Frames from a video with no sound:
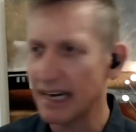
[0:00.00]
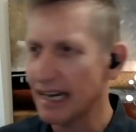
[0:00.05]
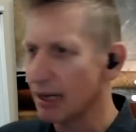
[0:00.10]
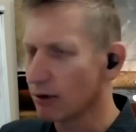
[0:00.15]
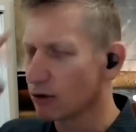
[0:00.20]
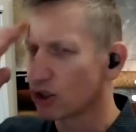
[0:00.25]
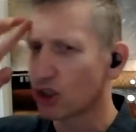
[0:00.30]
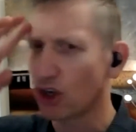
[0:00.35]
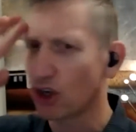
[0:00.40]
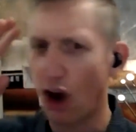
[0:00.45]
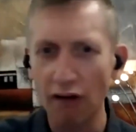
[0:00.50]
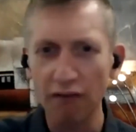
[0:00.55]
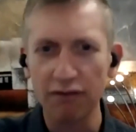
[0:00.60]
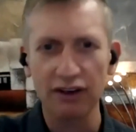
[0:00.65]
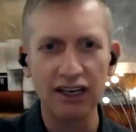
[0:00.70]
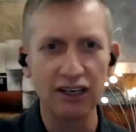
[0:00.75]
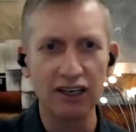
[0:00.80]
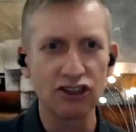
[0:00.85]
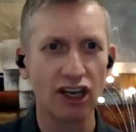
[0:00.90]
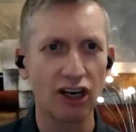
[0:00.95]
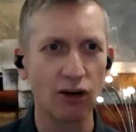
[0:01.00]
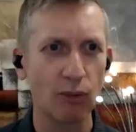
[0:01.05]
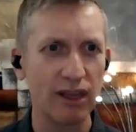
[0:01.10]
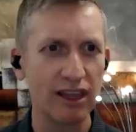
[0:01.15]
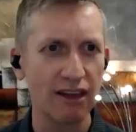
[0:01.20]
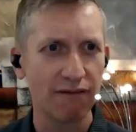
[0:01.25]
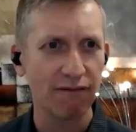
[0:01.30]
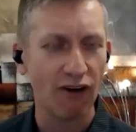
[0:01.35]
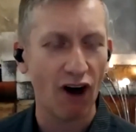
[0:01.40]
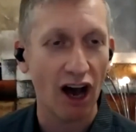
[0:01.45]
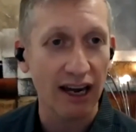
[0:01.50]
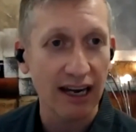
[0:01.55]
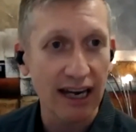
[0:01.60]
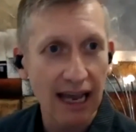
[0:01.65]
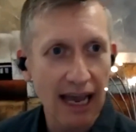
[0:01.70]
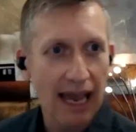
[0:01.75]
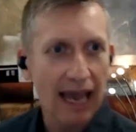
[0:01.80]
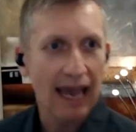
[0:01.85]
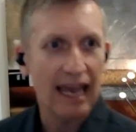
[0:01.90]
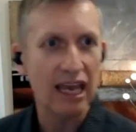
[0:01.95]
He was confident he was going to win the fight.
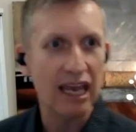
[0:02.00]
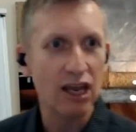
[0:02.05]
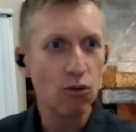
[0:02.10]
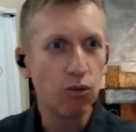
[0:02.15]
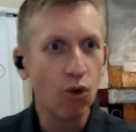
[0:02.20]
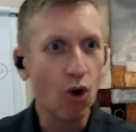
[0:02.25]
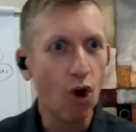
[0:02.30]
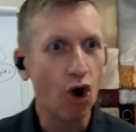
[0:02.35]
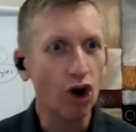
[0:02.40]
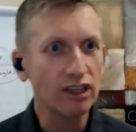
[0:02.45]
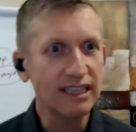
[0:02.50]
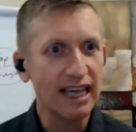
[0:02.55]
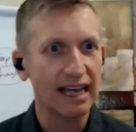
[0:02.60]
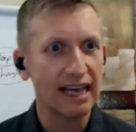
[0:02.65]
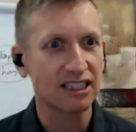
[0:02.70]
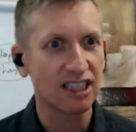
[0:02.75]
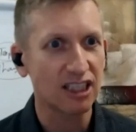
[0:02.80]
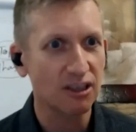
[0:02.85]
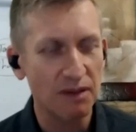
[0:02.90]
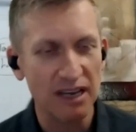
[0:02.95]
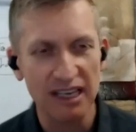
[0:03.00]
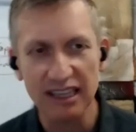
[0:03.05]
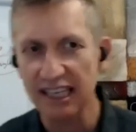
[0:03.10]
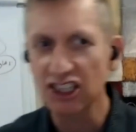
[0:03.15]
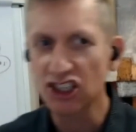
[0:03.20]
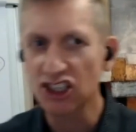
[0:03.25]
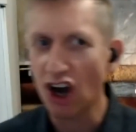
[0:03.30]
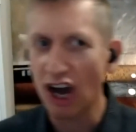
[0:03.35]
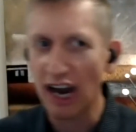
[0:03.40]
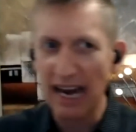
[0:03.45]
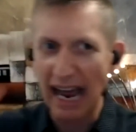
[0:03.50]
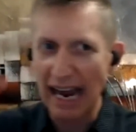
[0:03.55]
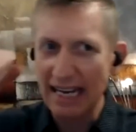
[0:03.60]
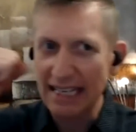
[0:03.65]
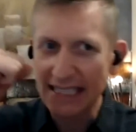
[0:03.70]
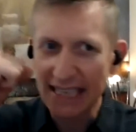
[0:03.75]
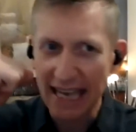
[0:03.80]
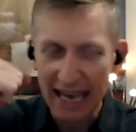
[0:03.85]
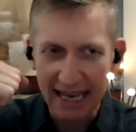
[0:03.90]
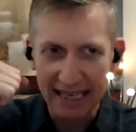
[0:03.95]
He walked out to meet this guy. He had
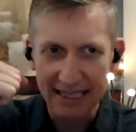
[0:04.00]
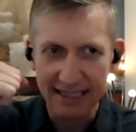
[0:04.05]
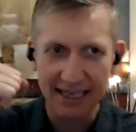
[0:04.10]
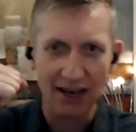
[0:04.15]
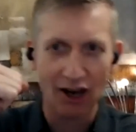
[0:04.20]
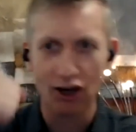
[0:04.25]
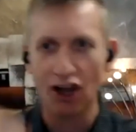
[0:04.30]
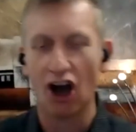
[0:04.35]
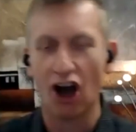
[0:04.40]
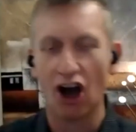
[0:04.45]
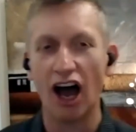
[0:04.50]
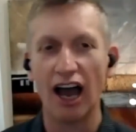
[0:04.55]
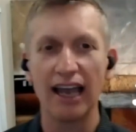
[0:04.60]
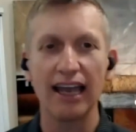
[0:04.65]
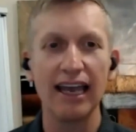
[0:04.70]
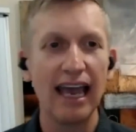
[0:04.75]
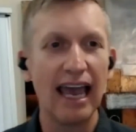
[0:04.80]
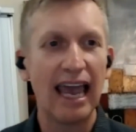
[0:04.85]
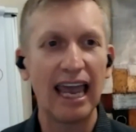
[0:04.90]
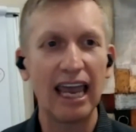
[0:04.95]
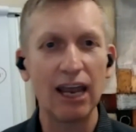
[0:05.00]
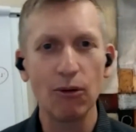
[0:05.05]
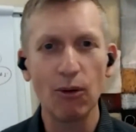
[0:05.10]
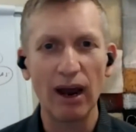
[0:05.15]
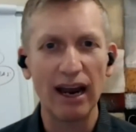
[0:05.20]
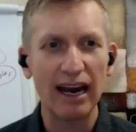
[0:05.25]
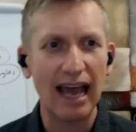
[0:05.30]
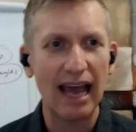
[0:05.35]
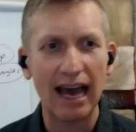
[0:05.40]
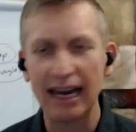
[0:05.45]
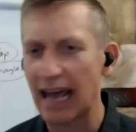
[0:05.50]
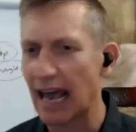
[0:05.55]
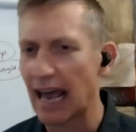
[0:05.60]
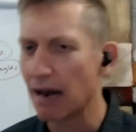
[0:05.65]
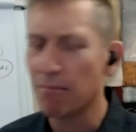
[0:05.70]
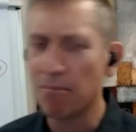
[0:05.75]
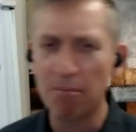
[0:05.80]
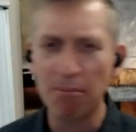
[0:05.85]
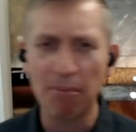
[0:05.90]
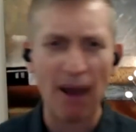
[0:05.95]
his hands held high. He went out and
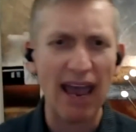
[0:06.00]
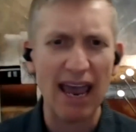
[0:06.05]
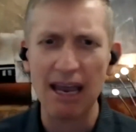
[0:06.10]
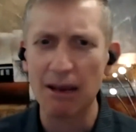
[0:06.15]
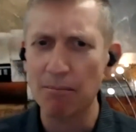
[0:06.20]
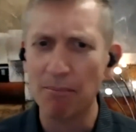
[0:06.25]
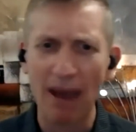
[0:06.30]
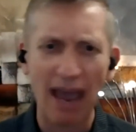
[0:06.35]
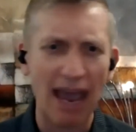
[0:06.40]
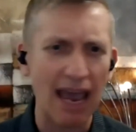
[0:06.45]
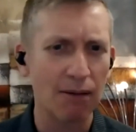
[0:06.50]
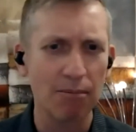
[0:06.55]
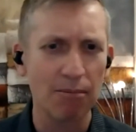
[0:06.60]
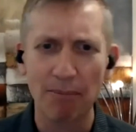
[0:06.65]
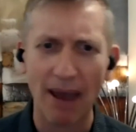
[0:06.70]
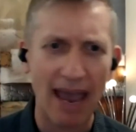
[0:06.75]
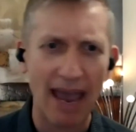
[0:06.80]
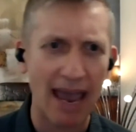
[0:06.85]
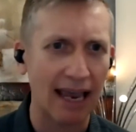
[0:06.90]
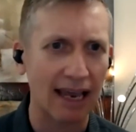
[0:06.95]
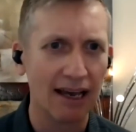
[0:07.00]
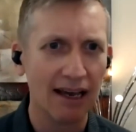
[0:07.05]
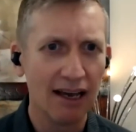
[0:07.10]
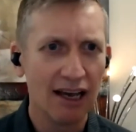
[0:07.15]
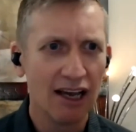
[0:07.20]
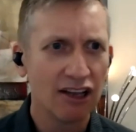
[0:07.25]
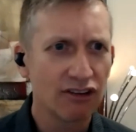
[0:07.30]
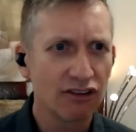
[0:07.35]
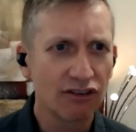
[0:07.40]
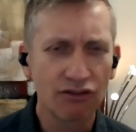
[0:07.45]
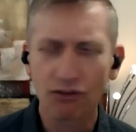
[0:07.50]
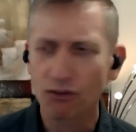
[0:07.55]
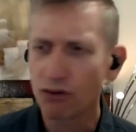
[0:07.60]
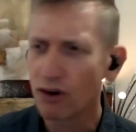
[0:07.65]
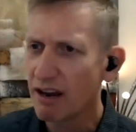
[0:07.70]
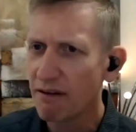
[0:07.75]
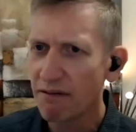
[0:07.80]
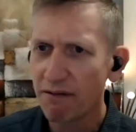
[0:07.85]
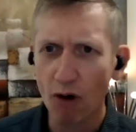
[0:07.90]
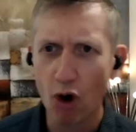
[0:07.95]
bang, bang, bang.
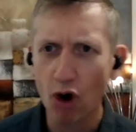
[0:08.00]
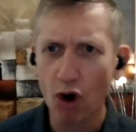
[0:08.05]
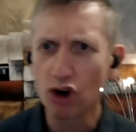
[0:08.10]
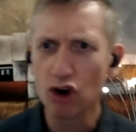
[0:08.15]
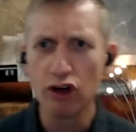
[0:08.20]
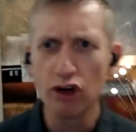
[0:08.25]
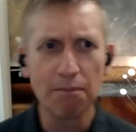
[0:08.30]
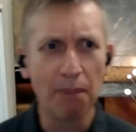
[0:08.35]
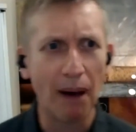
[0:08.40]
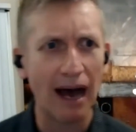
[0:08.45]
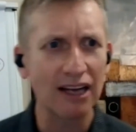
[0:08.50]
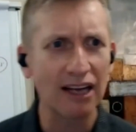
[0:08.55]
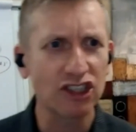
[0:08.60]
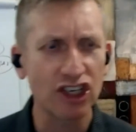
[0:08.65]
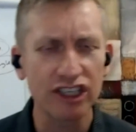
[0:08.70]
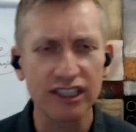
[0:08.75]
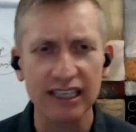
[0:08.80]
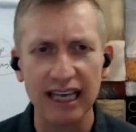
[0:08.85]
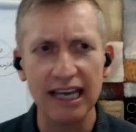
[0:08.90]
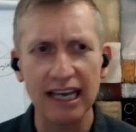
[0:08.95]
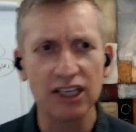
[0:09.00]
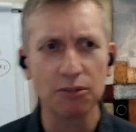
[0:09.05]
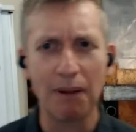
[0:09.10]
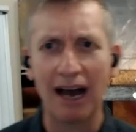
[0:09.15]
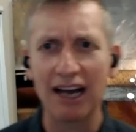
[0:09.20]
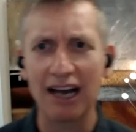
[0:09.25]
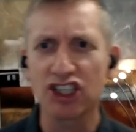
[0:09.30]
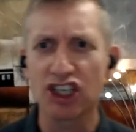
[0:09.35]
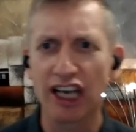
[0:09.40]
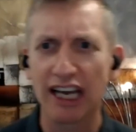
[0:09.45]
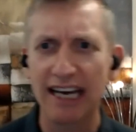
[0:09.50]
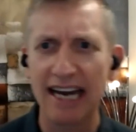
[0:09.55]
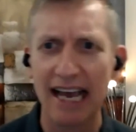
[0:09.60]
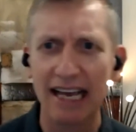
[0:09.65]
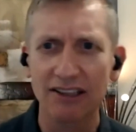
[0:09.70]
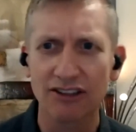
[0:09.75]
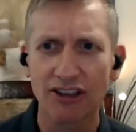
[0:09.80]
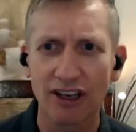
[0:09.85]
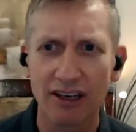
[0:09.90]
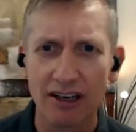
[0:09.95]
3, 4 good punches, each punch
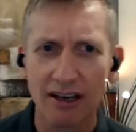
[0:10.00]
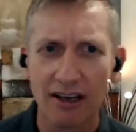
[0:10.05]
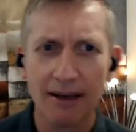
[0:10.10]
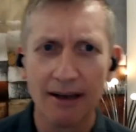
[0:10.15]
connected.